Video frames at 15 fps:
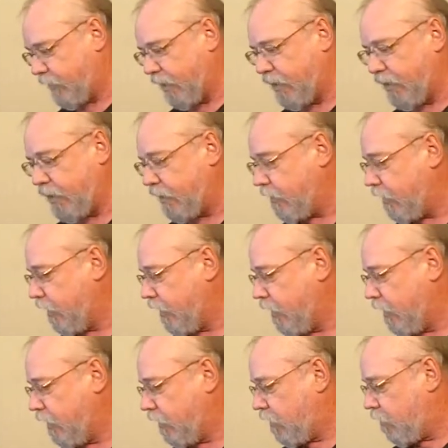And
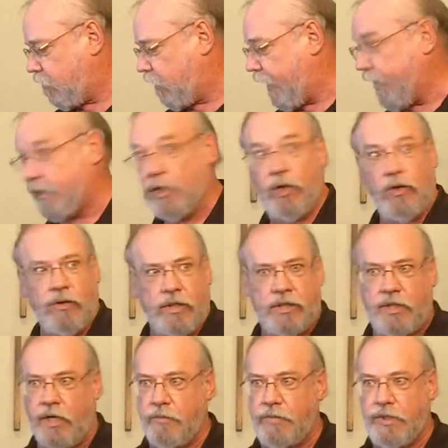then Ray
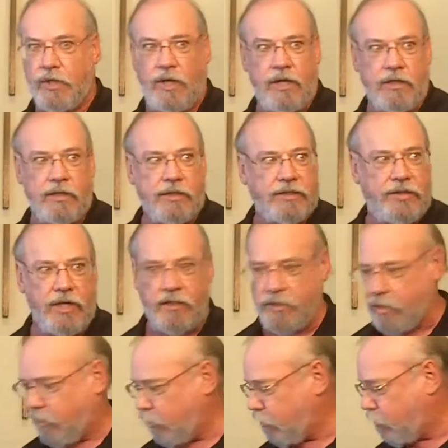Lewis comes along and
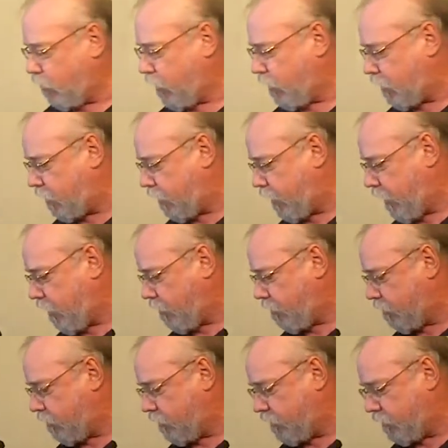tells the whole world, and
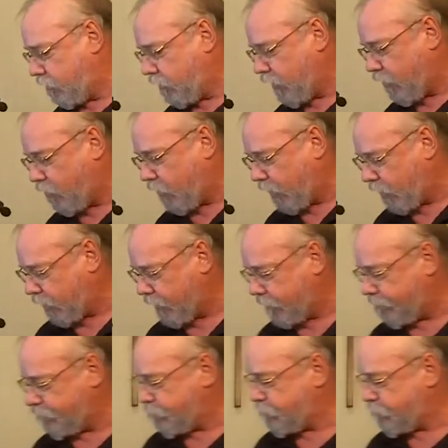now what?